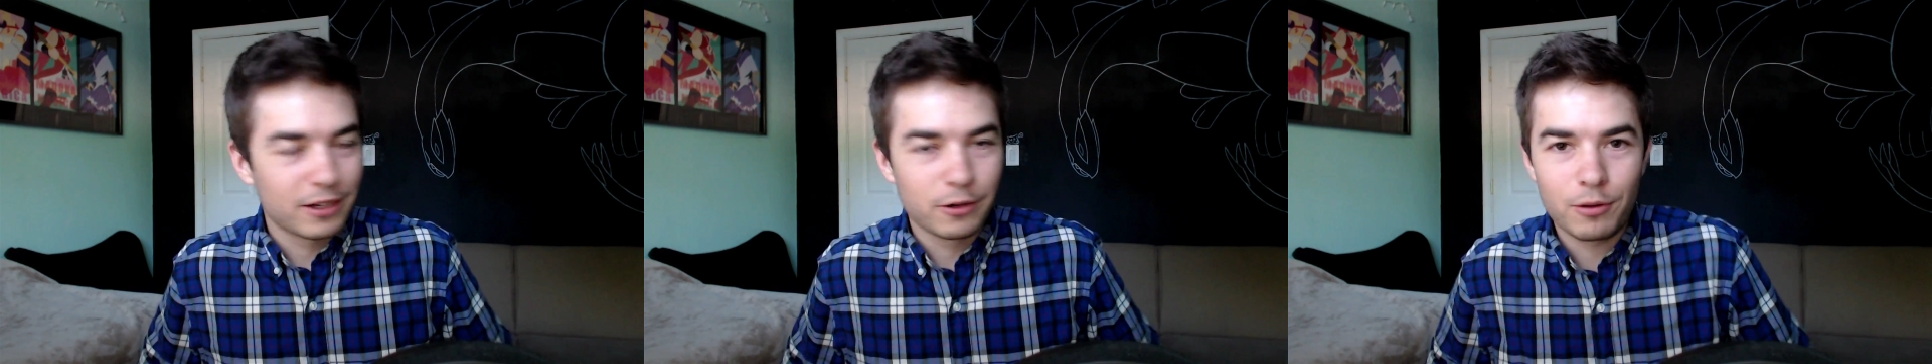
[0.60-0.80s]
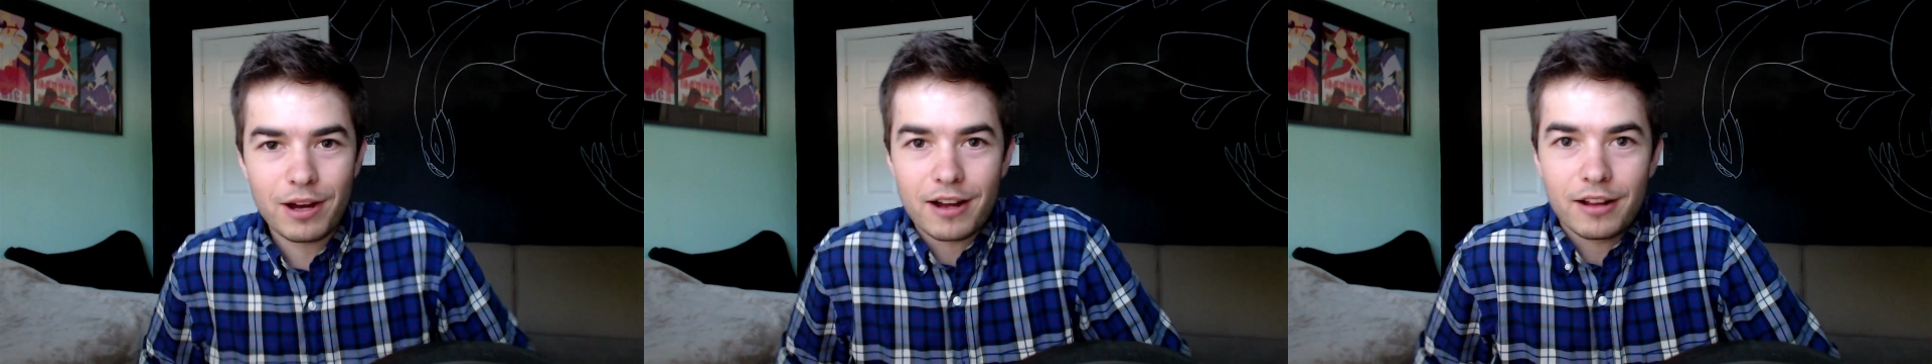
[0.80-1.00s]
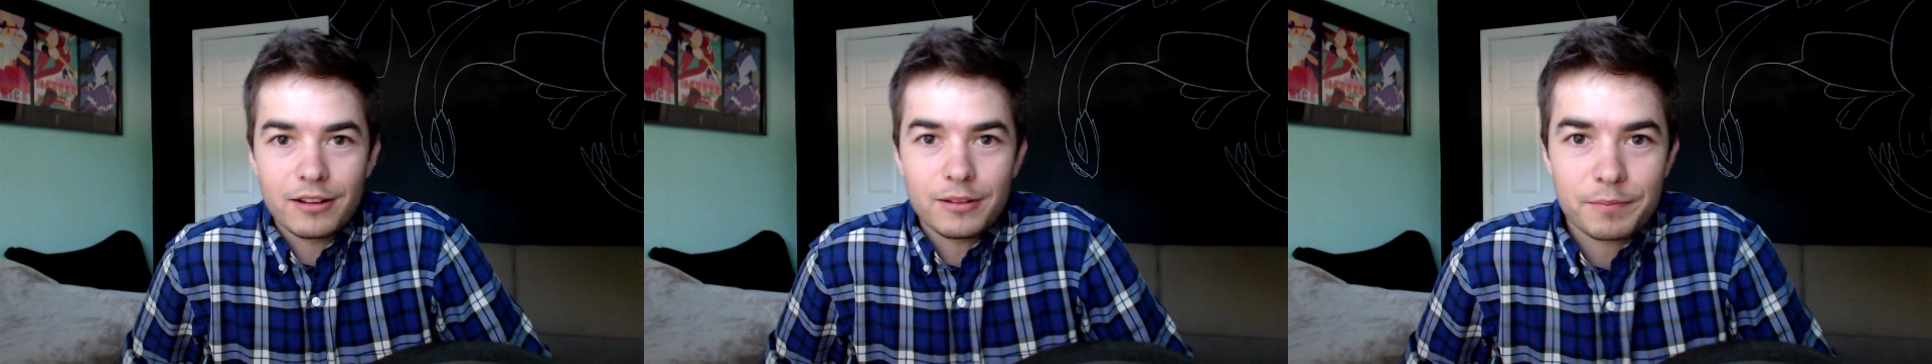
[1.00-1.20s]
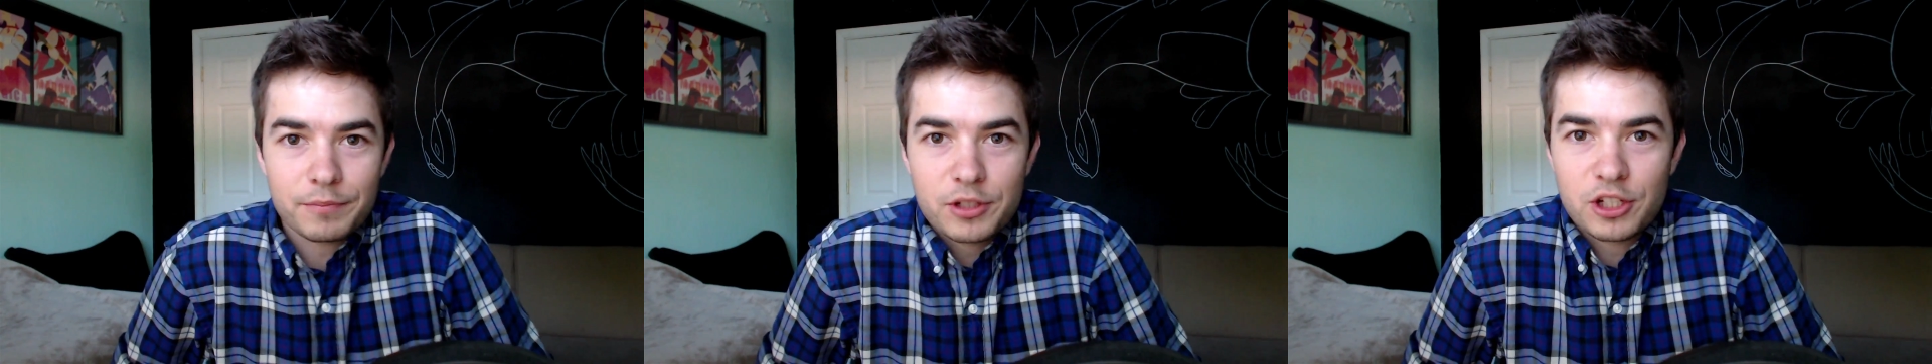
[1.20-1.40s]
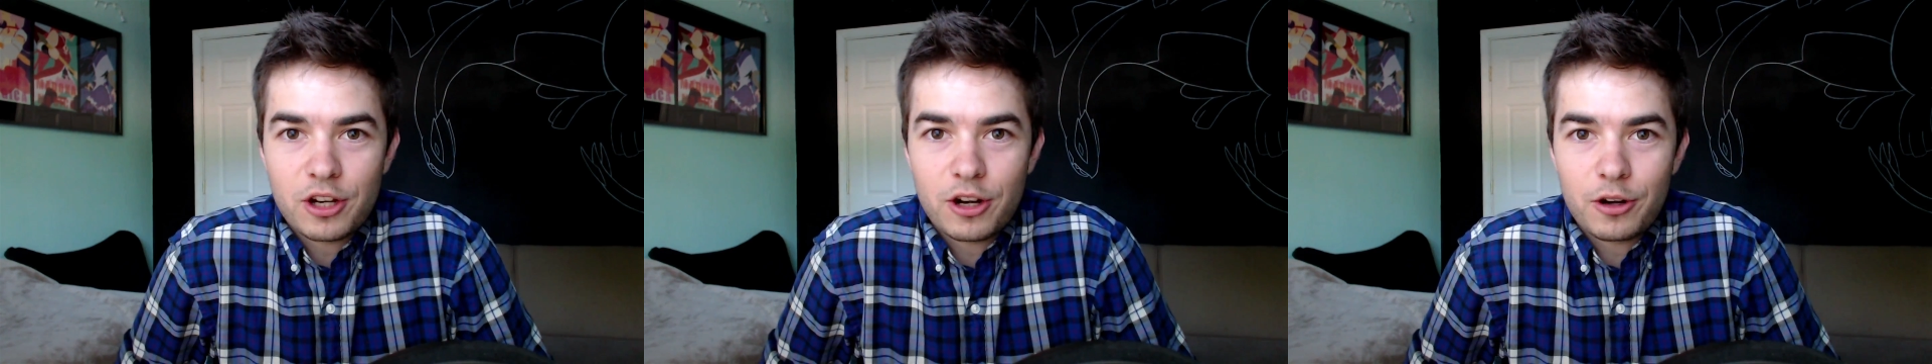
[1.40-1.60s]
Well,
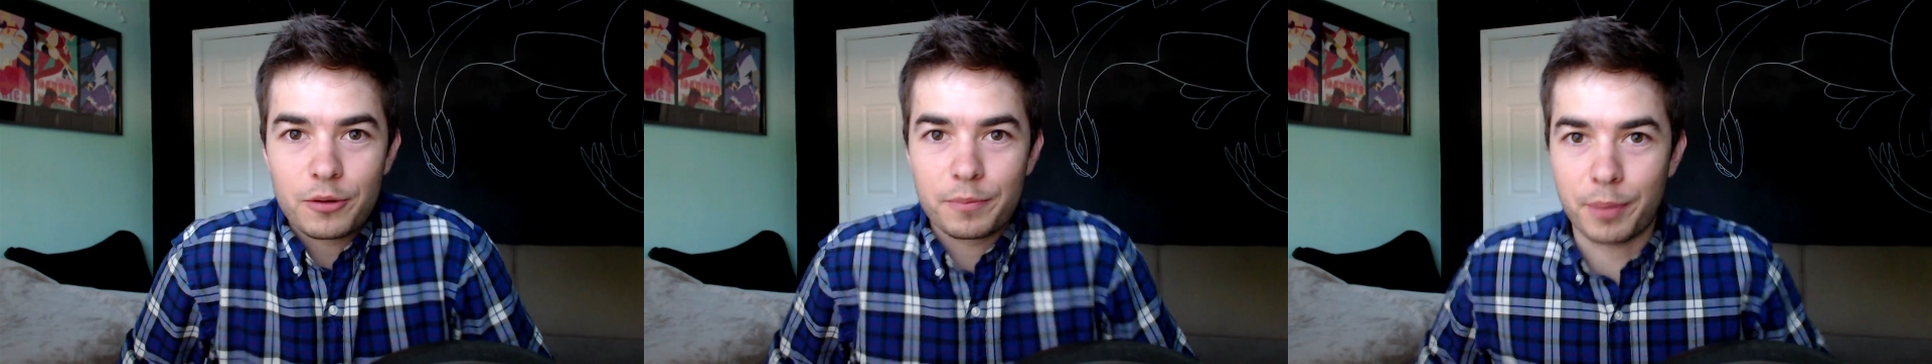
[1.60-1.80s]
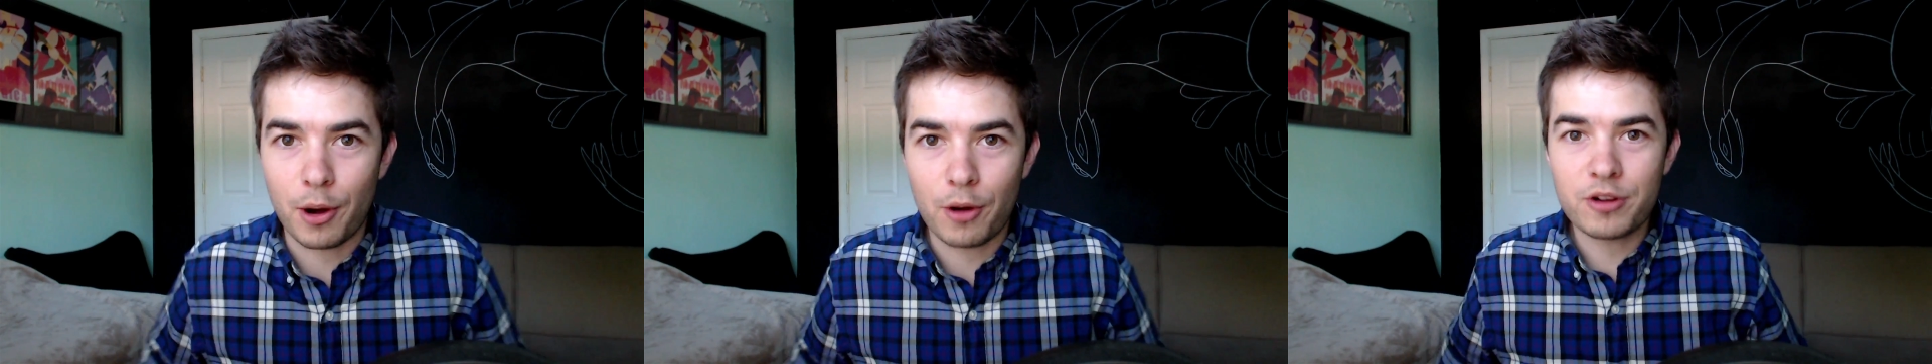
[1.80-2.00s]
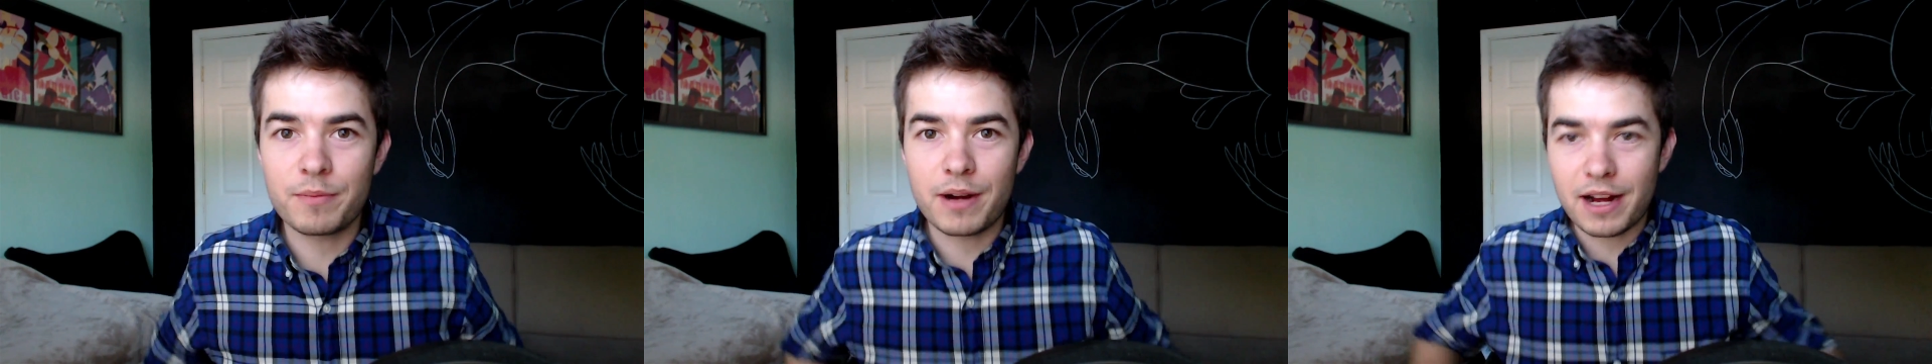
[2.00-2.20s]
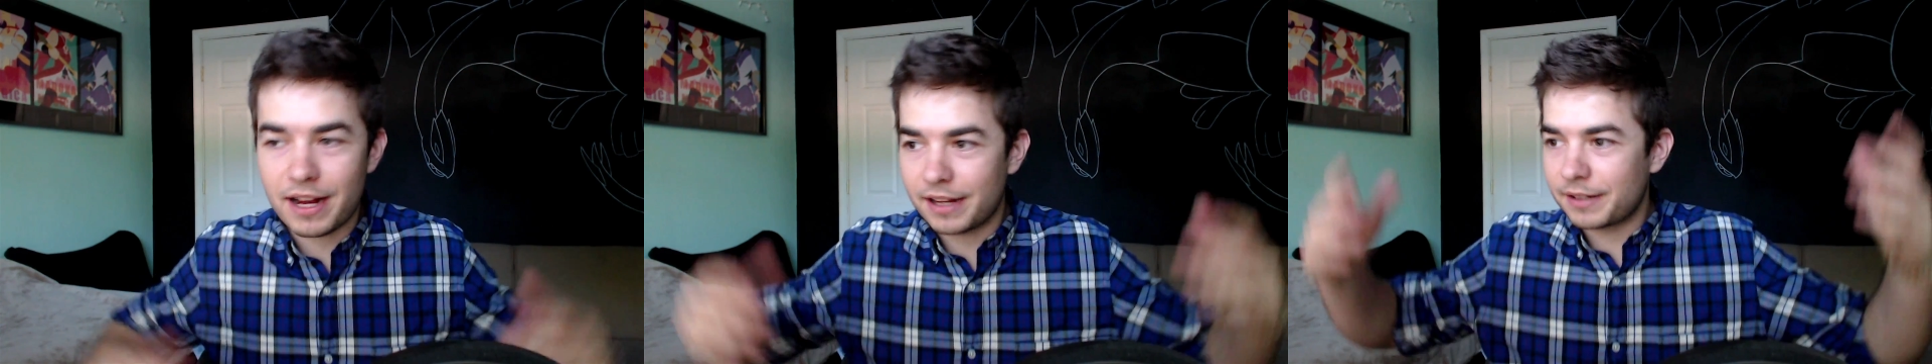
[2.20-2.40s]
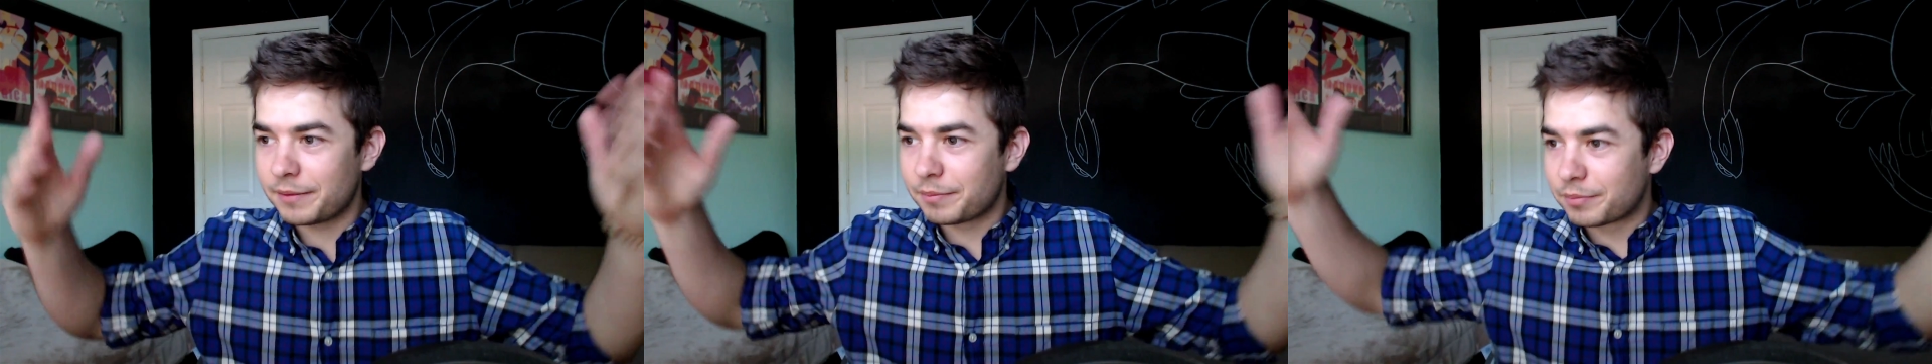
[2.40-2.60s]
so
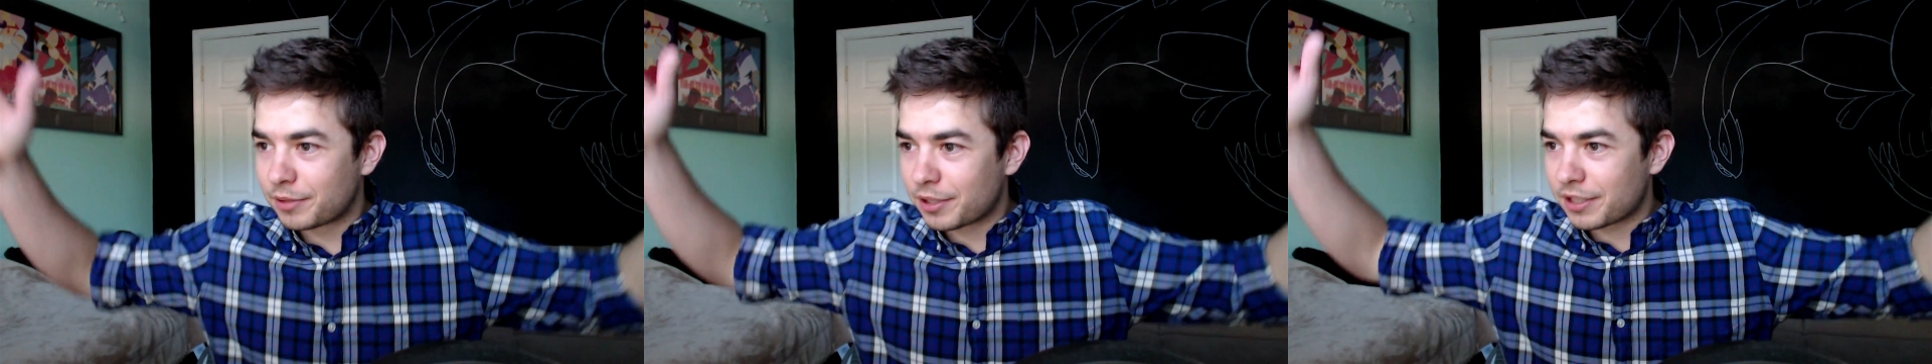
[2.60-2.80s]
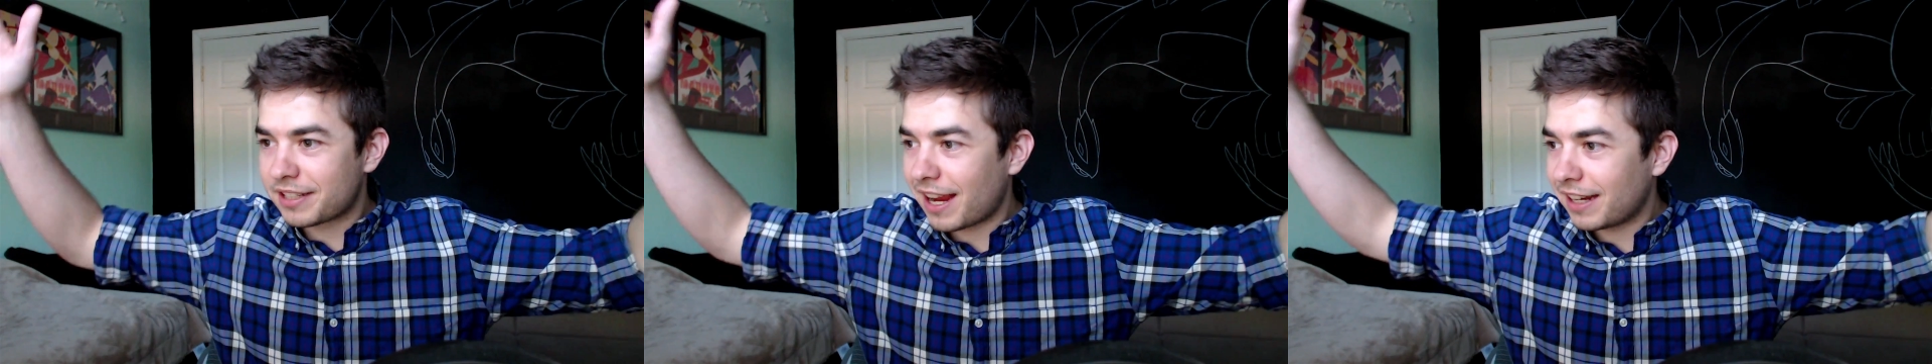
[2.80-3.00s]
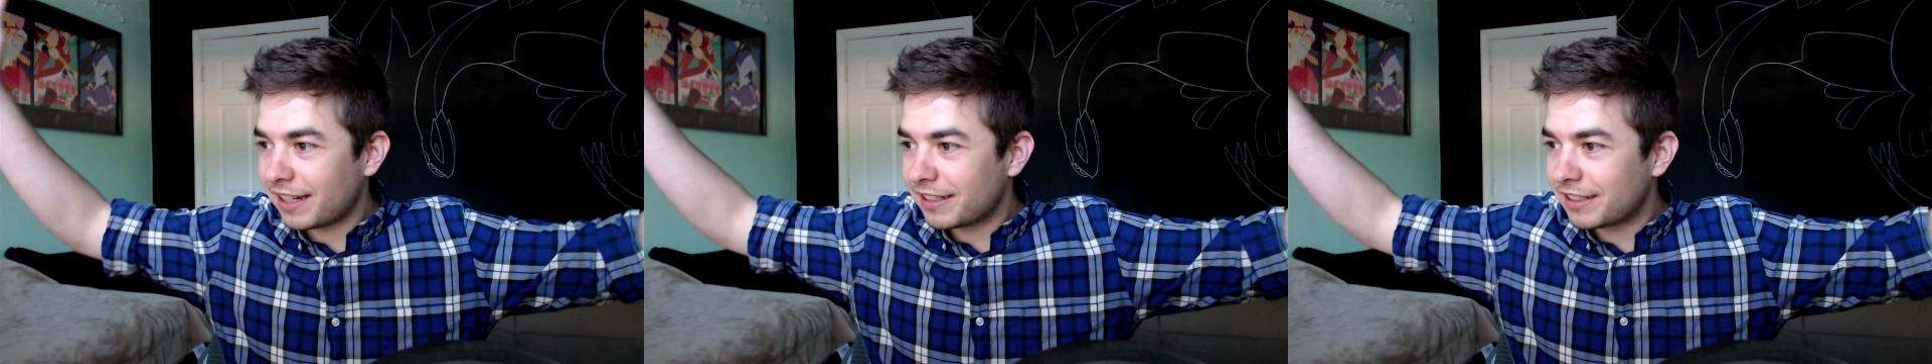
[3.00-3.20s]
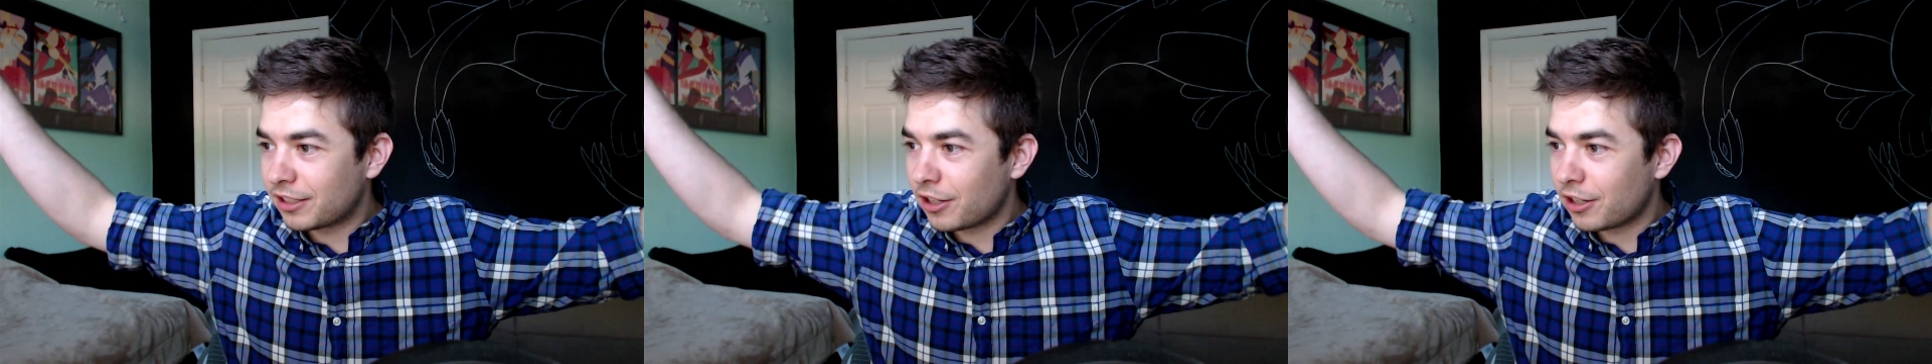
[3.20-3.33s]
Pokemon decided